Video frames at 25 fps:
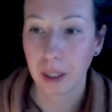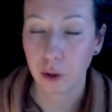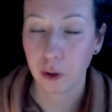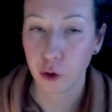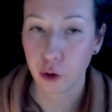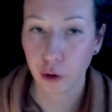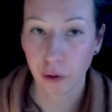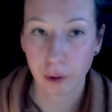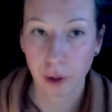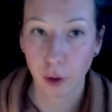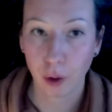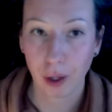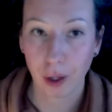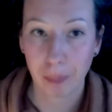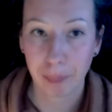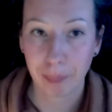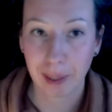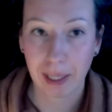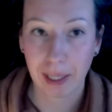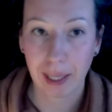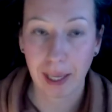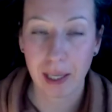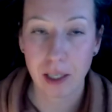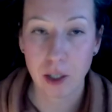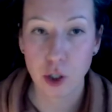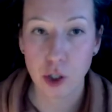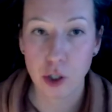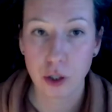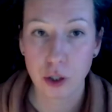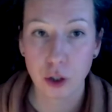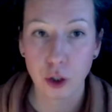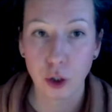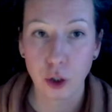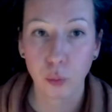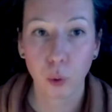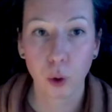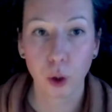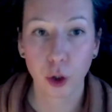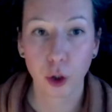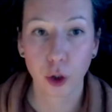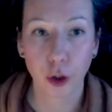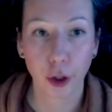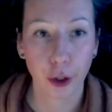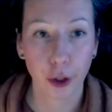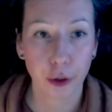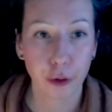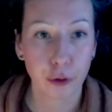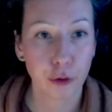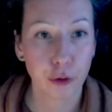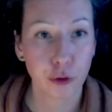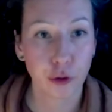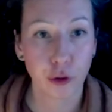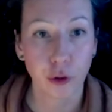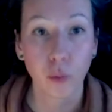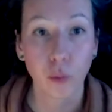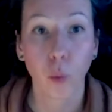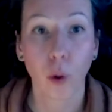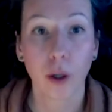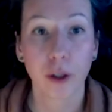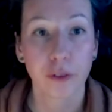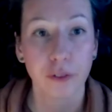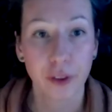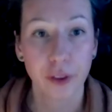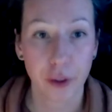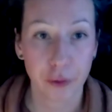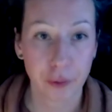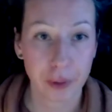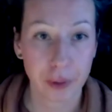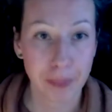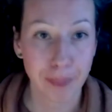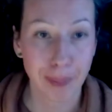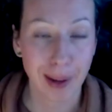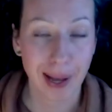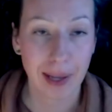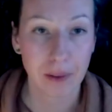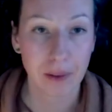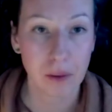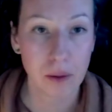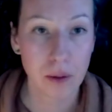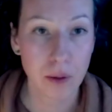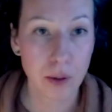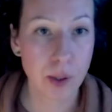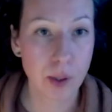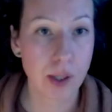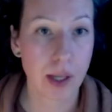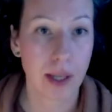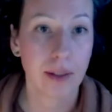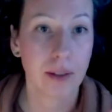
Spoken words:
during your application, you will go to one of 3 panels,